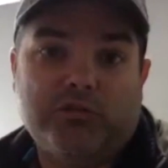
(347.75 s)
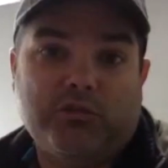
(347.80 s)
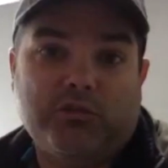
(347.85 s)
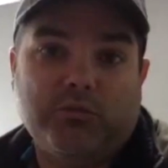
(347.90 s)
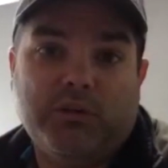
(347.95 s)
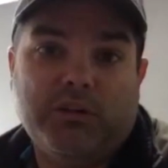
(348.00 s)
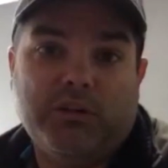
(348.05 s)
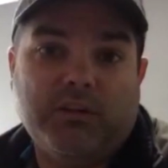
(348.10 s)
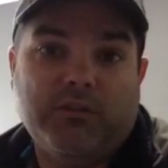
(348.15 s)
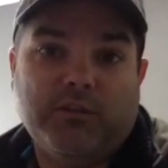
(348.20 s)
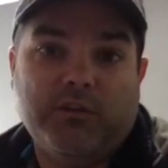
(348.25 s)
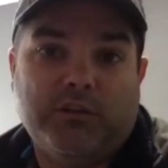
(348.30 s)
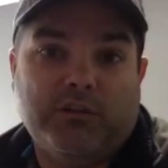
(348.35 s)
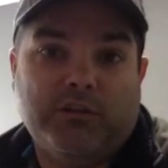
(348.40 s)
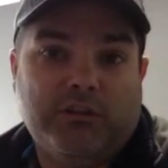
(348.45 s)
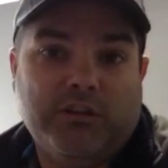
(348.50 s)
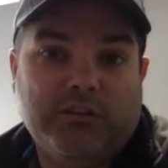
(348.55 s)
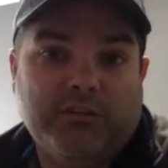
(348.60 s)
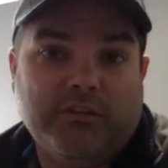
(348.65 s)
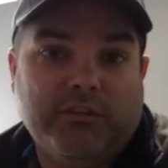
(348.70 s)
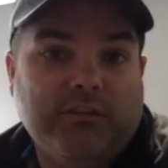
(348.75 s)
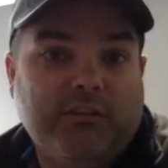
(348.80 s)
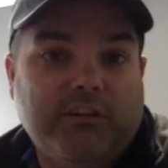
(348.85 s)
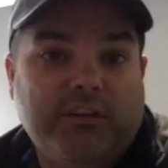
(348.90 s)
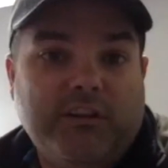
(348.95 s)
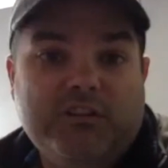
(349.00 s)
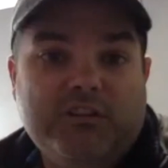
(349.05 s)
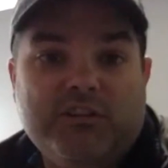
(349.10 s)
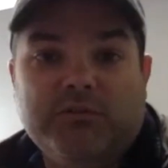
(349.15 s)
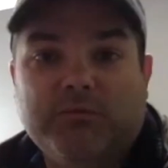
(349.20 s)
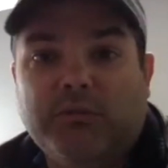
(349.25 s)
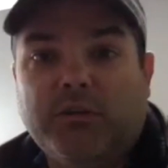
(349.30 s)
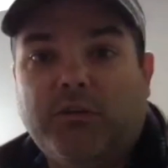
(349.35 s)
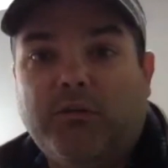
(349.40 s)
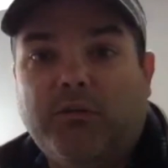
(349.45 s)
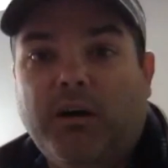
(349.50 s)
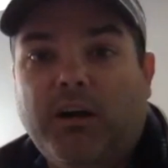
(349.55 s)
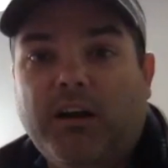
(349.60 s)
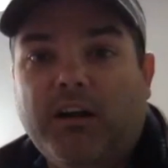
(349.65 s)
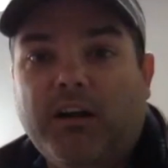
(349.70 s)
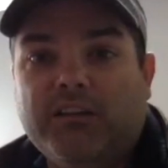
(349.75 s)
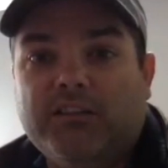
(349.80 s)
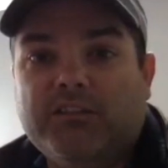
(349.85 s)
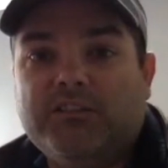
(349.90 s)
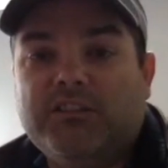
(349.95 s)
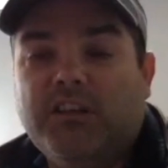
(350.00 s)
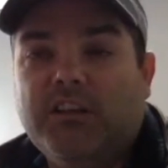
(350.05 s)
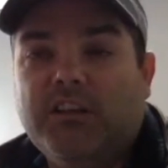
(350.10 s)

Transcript: or whatever your different region requires.